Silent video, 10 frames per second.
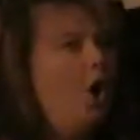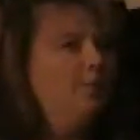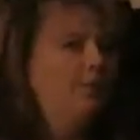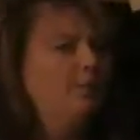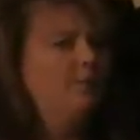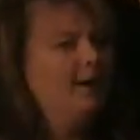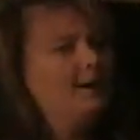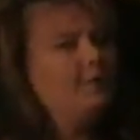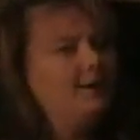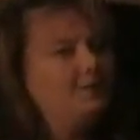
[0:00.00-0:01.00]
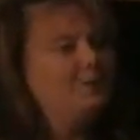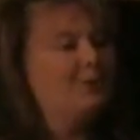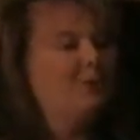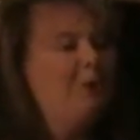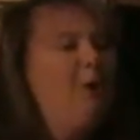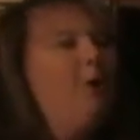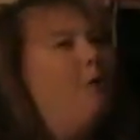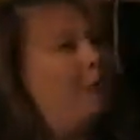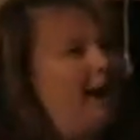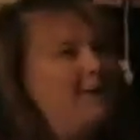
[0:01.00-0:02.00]
Although I'm not quite sure
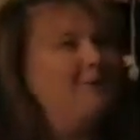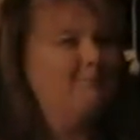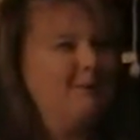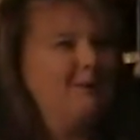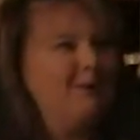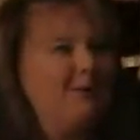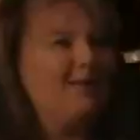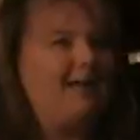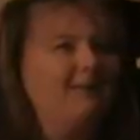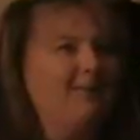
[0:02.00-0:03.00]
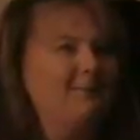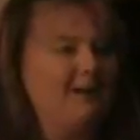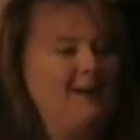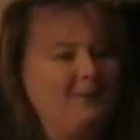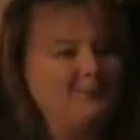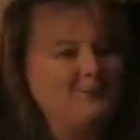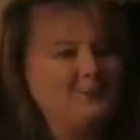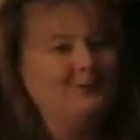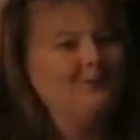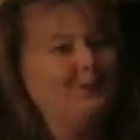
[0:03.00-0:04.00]
why you would want to go that long to pay off your
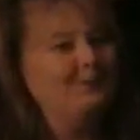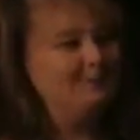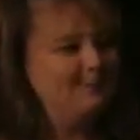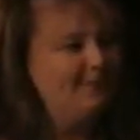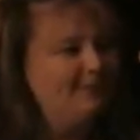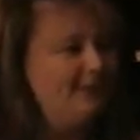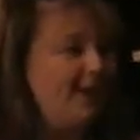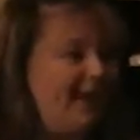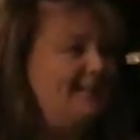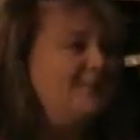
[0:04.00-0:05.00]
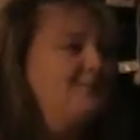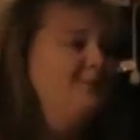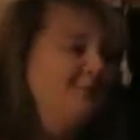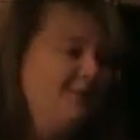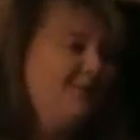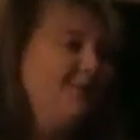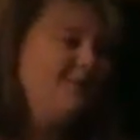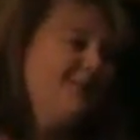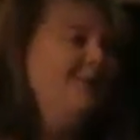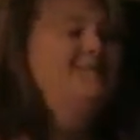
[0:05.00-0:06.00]
student loans, but if you had to, you could
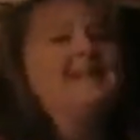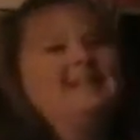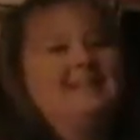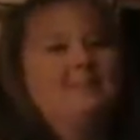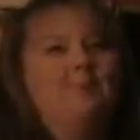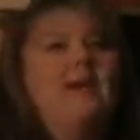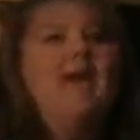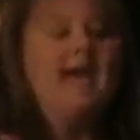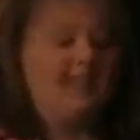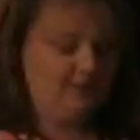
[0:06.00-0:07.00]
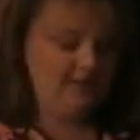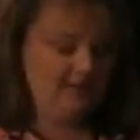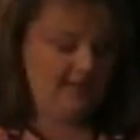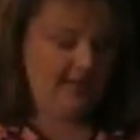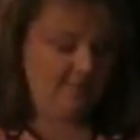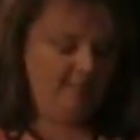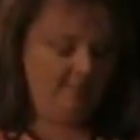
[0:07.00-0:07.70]
consolidate them and do that.